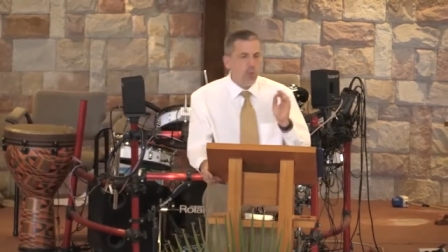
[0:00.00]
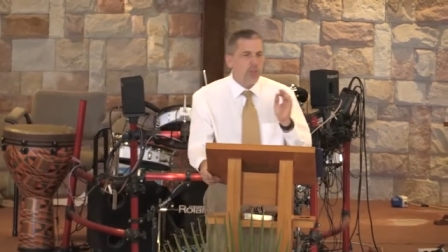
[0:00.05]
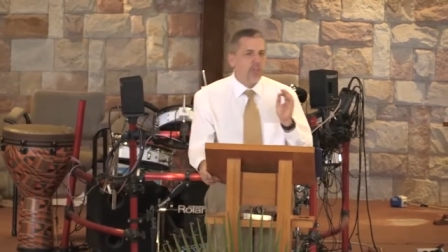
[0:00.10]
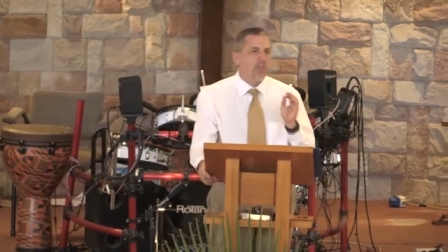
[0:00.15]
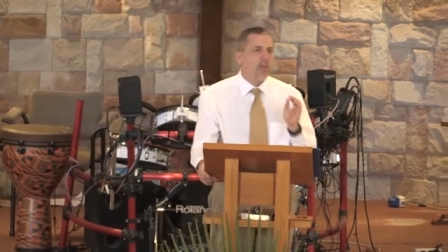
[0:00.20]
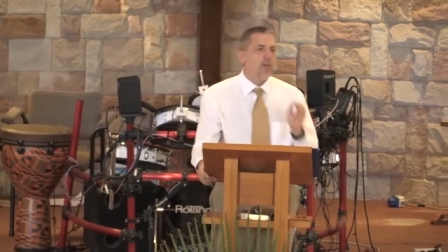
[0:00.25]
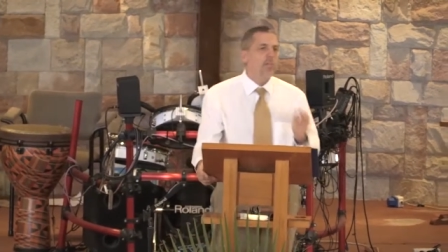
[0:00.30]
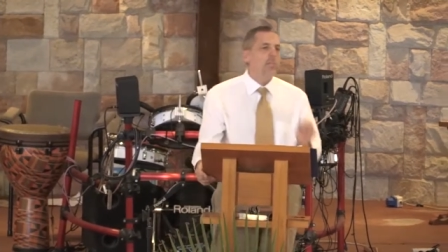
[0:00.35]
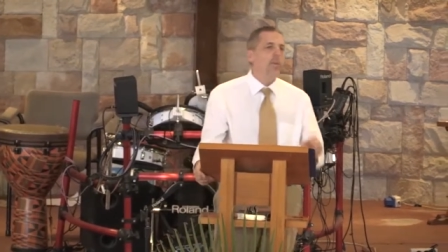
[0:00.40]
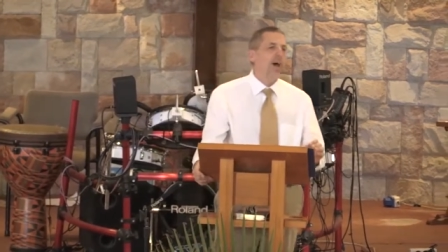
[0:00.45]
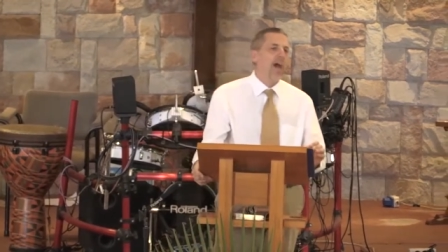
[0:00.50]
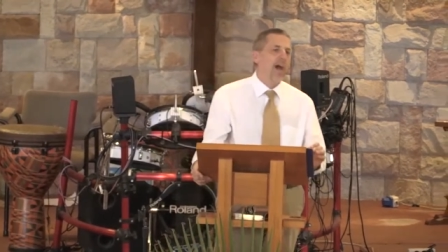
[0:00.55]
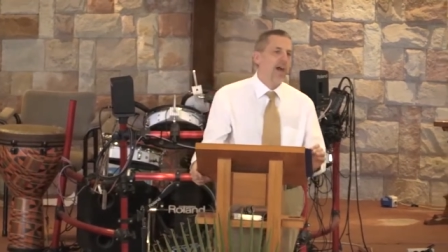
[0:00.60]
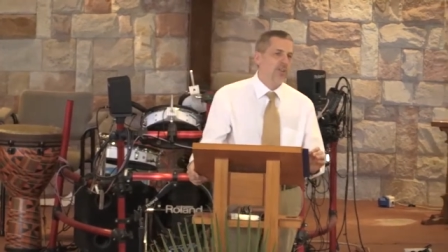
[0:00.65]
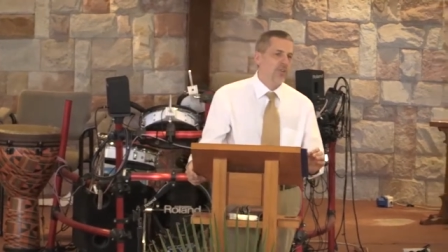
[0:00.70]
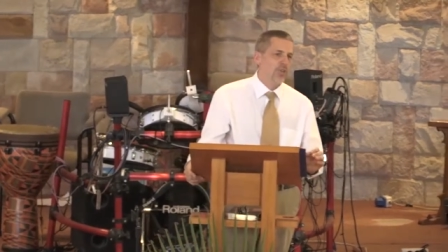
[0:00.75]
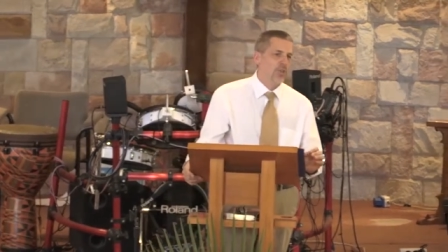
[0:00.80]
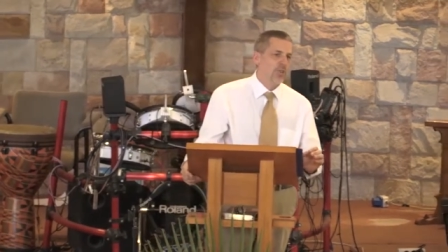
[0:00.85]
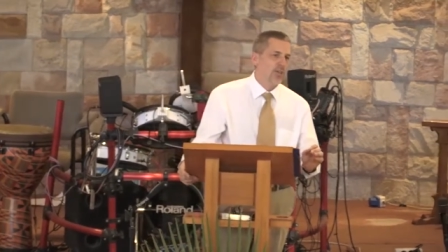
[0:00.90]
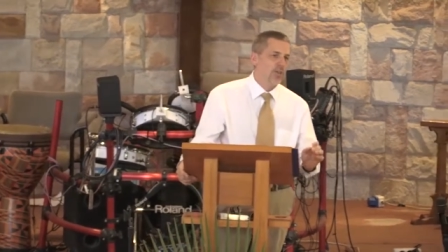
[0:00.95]
with
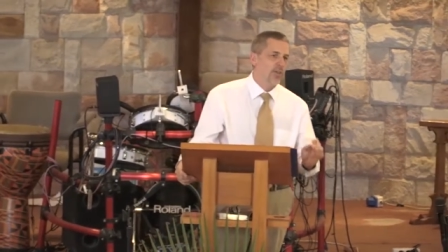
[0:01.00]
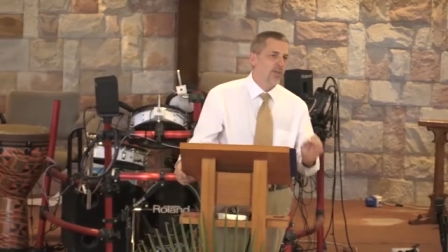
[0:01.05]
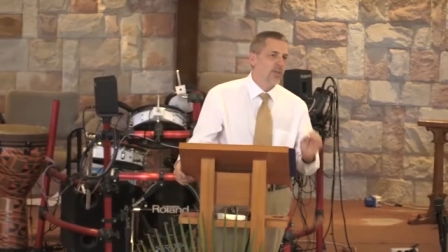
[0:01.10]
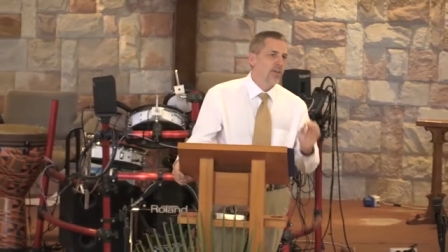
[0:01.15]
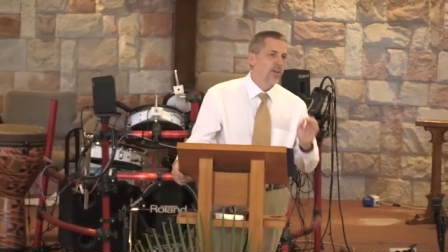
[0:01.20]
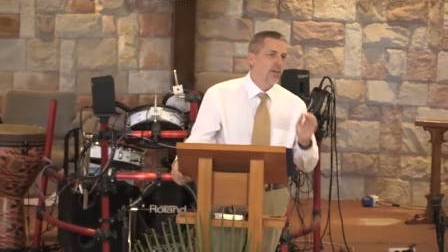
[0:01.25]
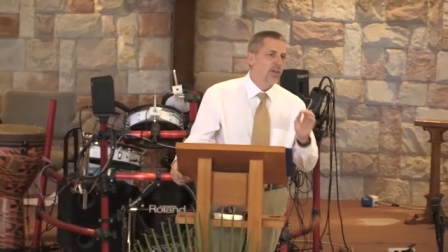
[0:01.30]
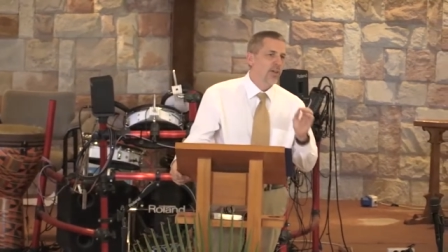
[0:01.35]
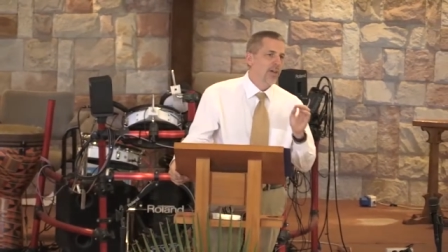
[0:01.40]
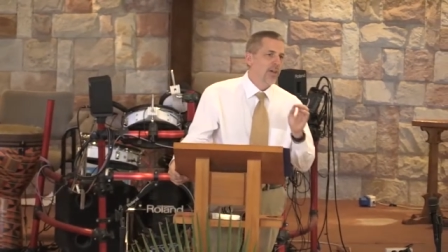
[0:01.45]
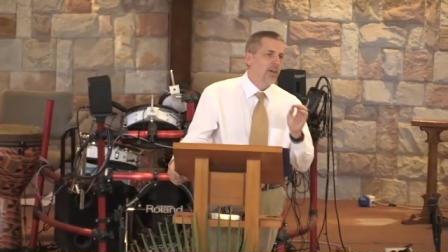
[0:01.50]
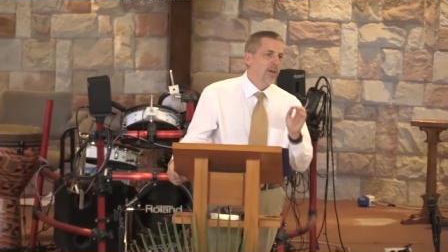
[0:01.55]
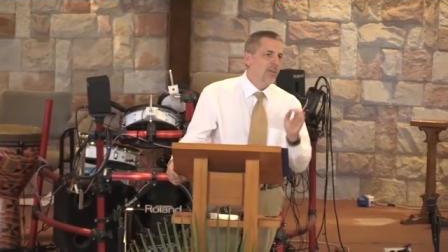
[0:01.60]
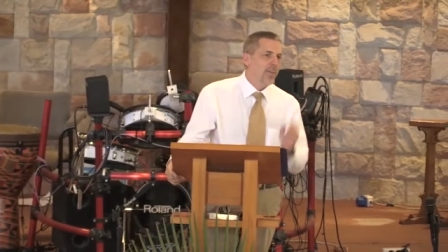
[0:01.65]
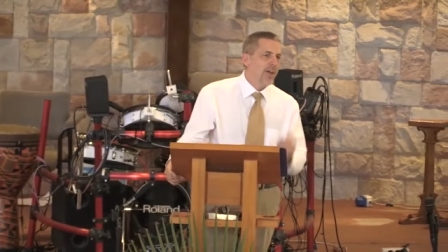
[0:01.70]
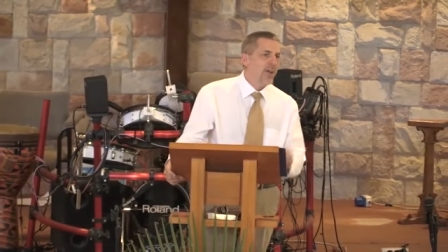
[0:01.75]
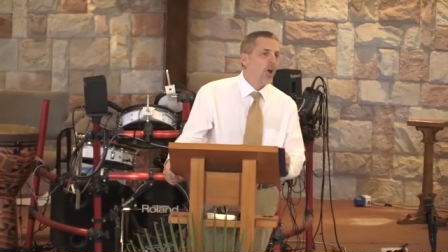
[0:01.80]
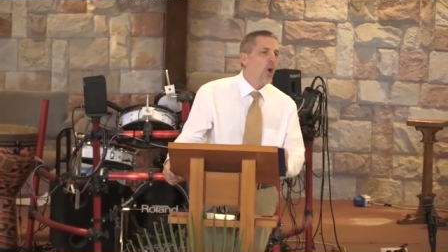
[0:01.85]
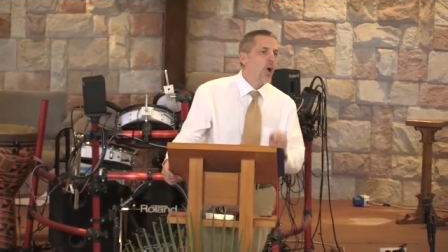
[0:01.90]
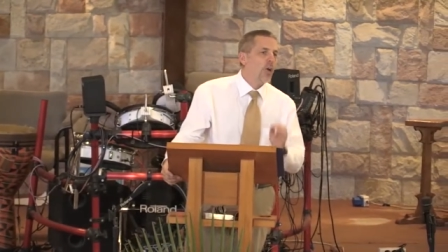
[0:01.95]
compassion
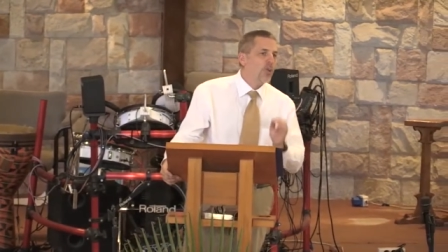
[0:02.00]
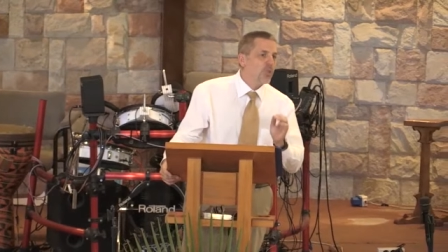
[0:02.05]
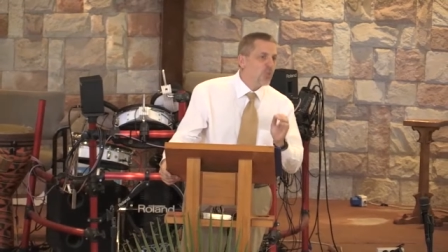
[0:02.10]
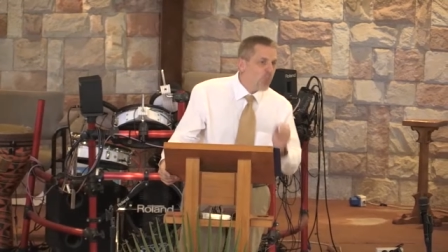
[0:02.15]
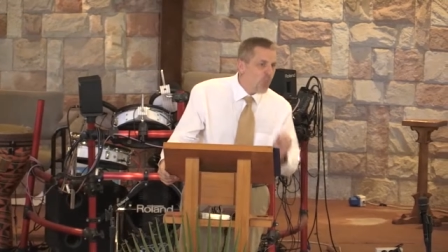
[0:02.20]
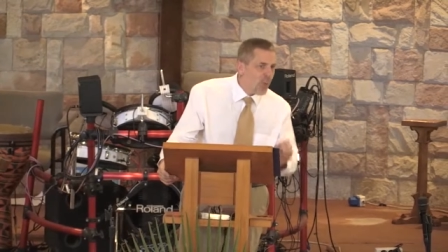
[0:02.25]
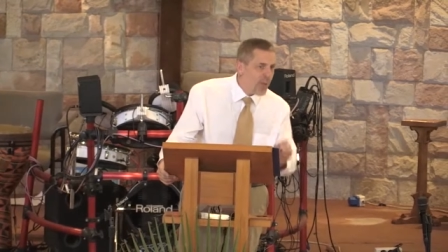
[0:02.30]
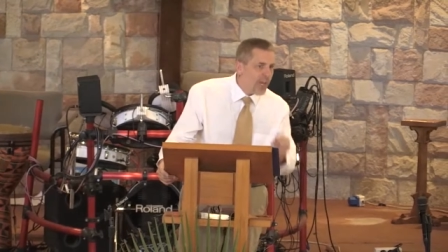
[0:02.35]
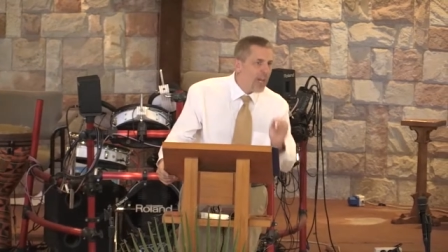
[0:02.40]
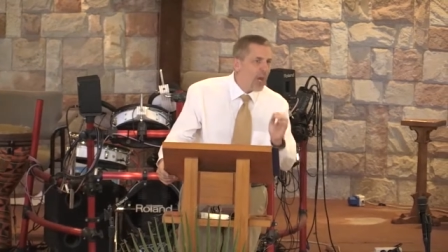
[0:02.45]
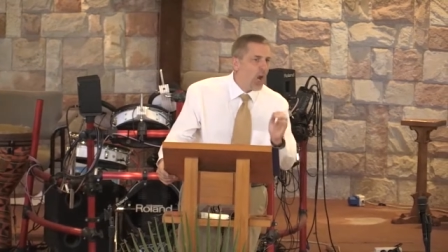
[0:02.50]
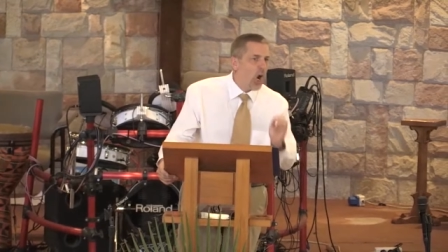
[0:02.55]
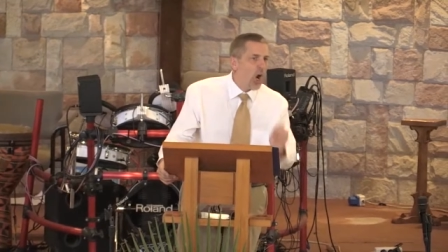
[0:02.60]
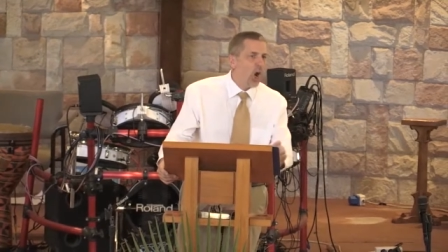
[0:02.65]
because we